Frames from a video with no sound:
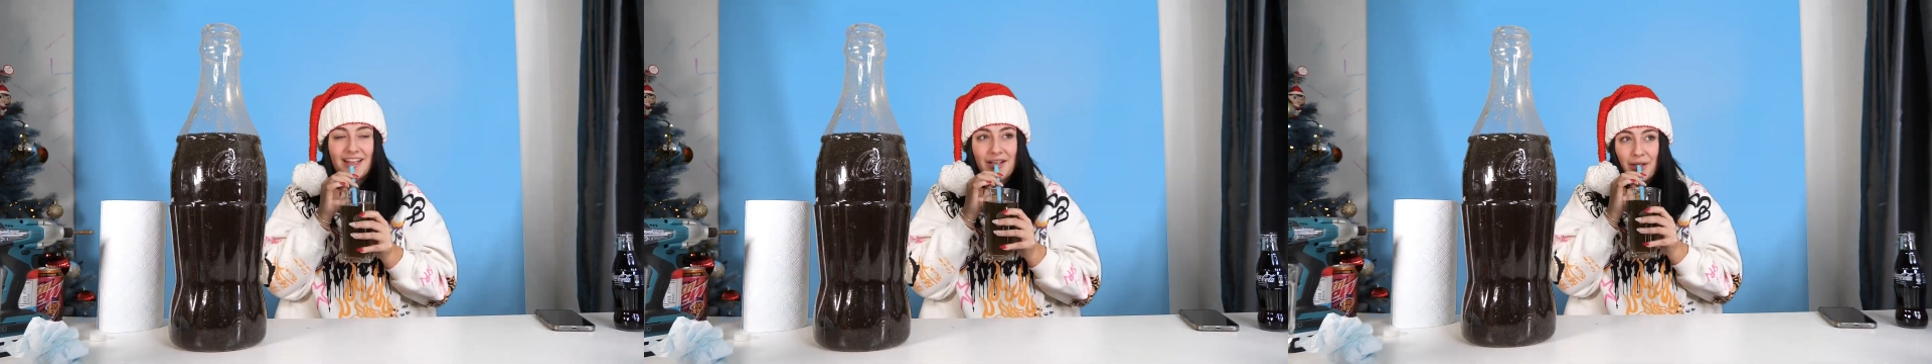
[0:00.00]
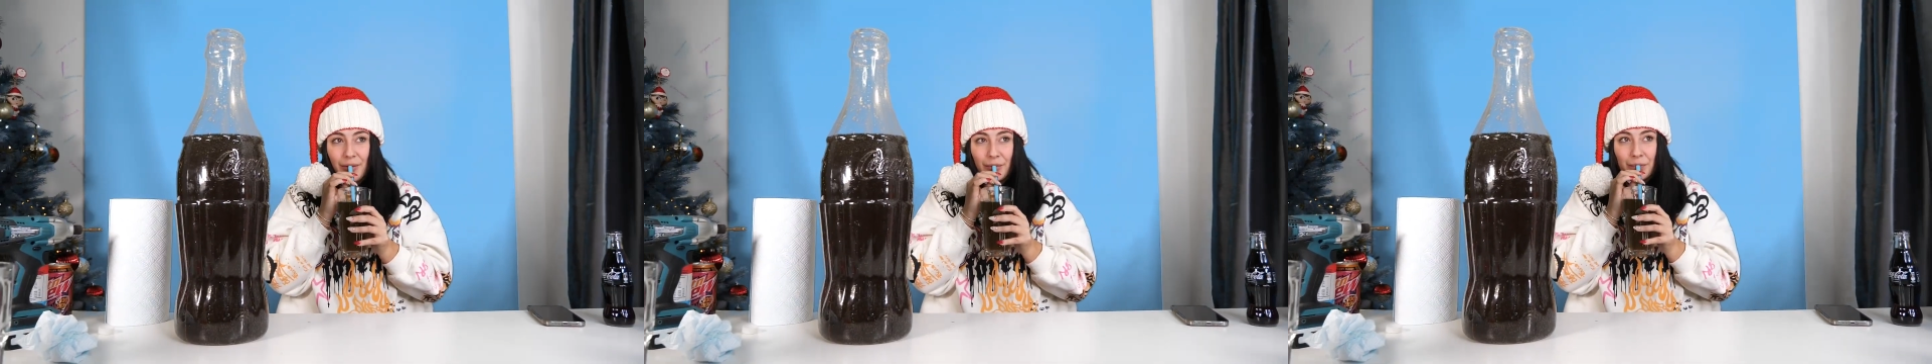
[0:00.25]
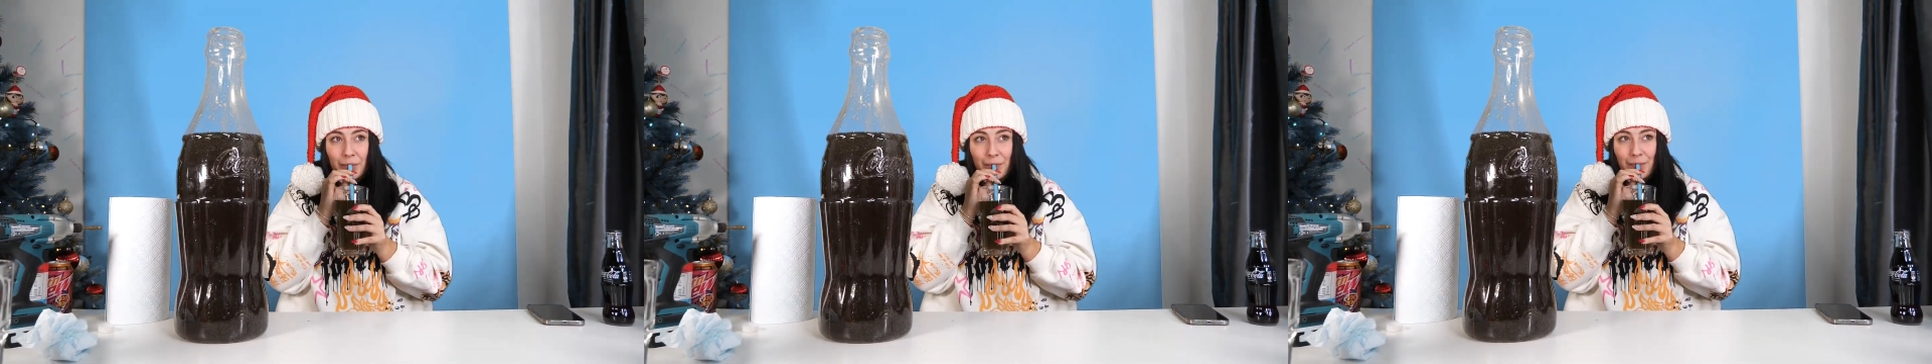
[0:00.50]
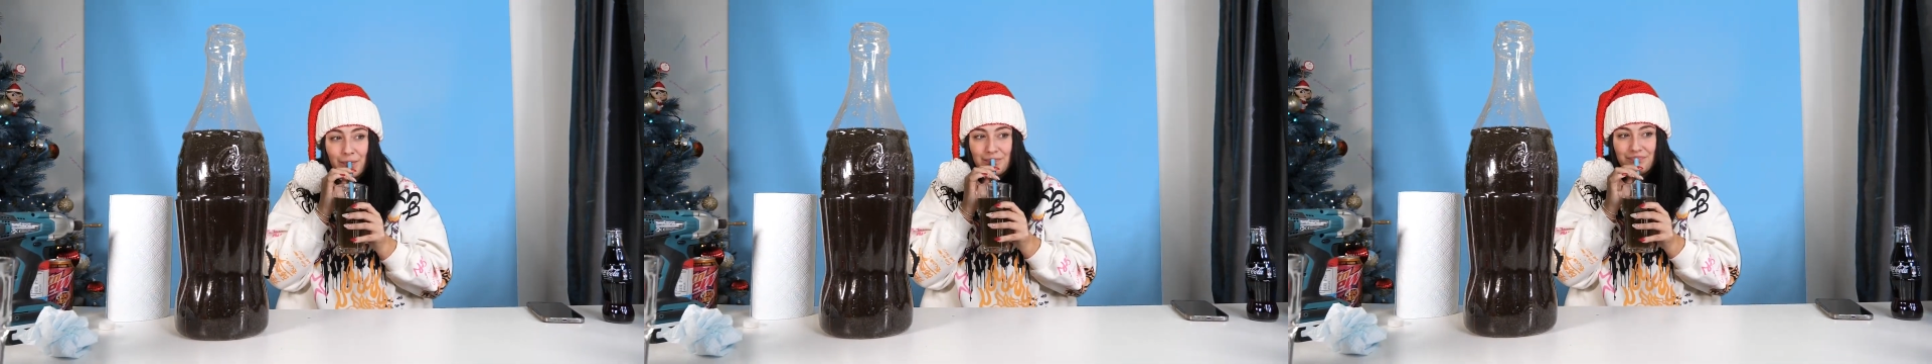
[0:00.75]
No
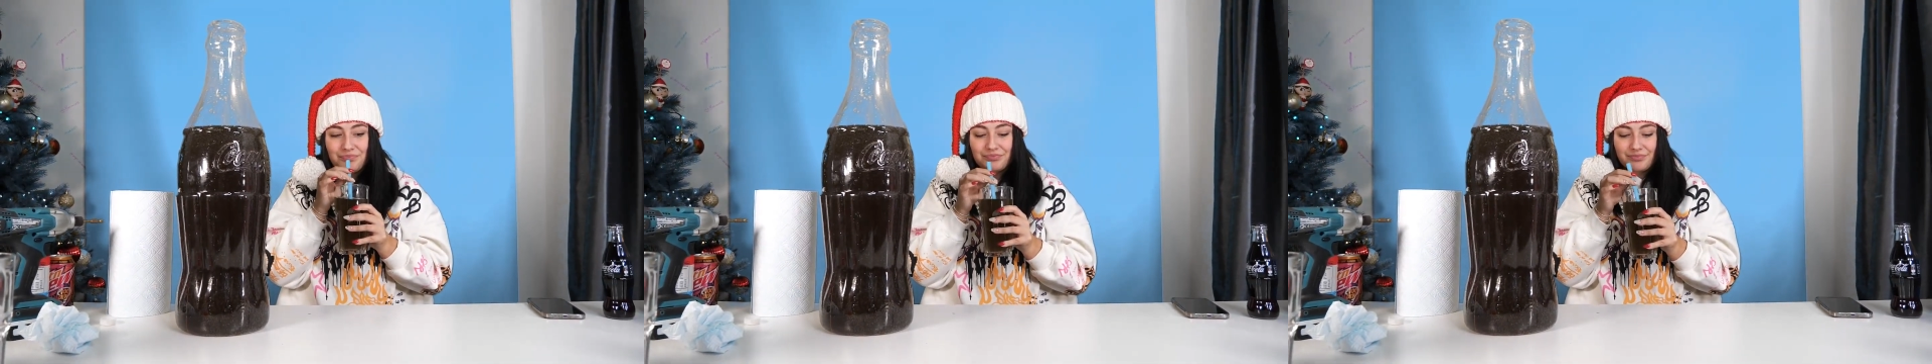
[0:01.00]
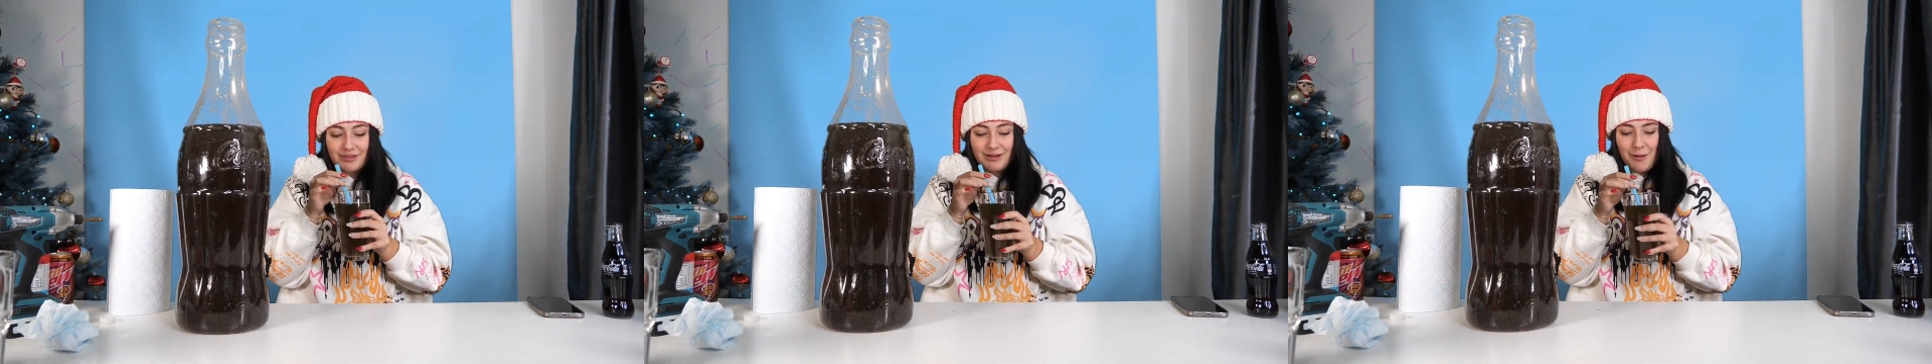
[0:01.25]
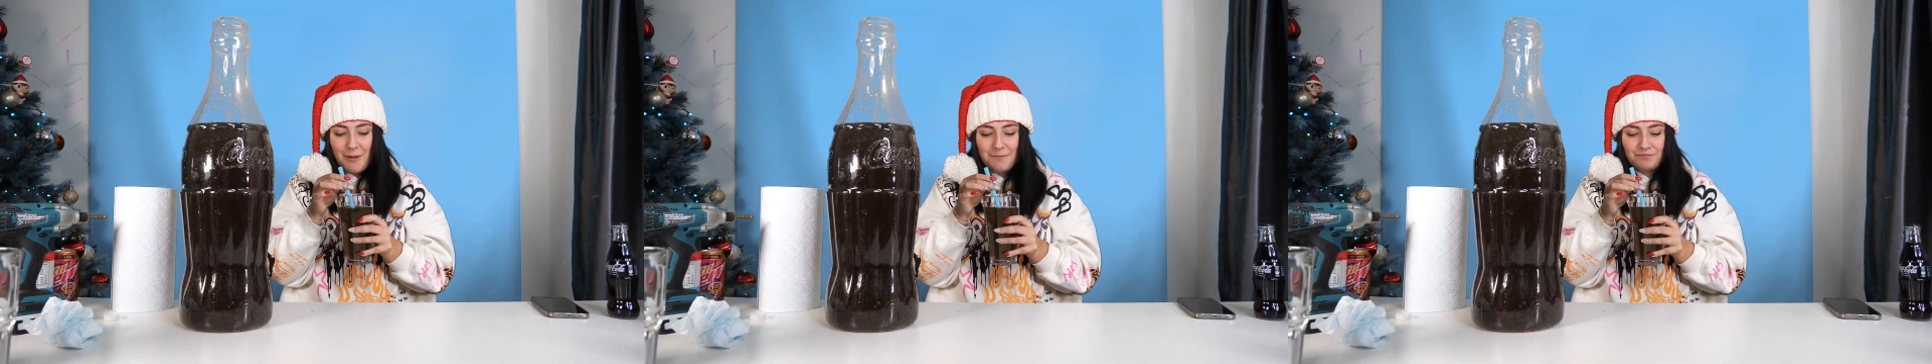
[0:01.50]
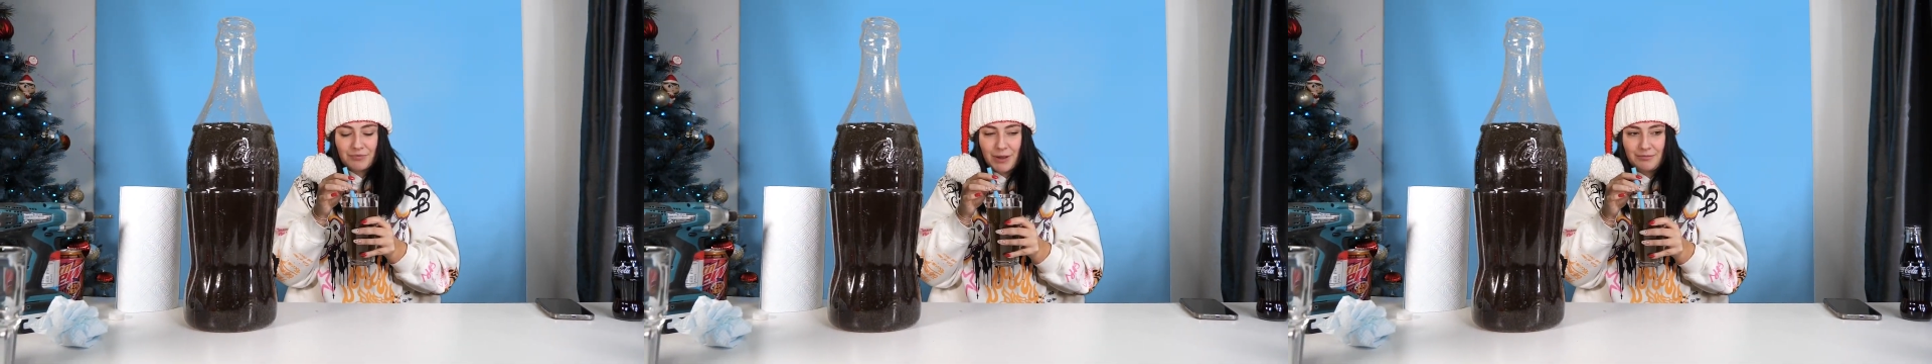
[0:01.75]
way. What does it taste
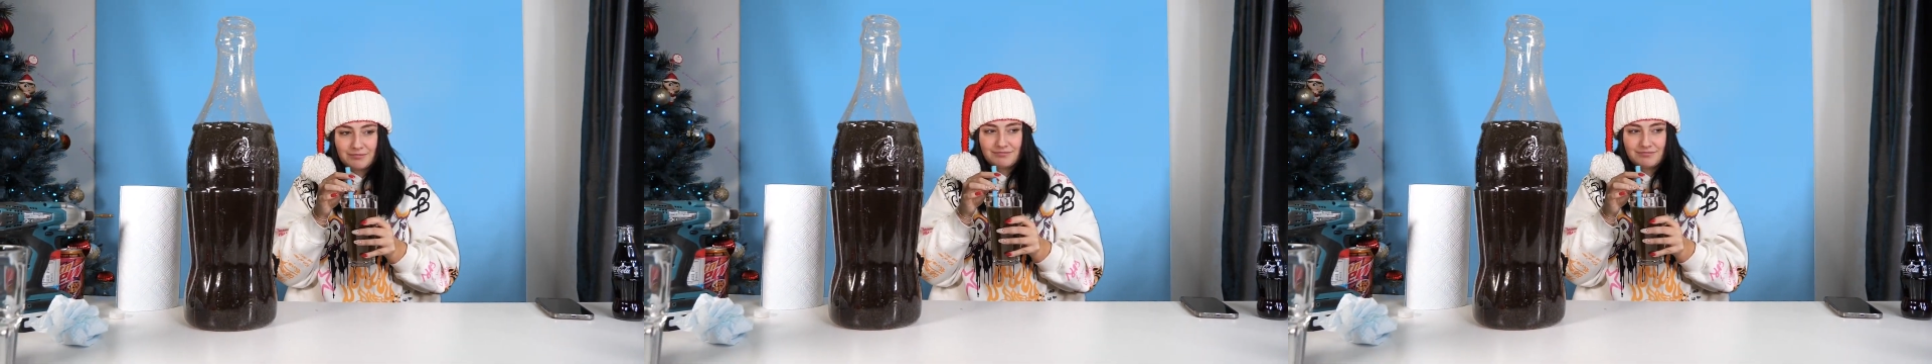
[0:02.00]
like?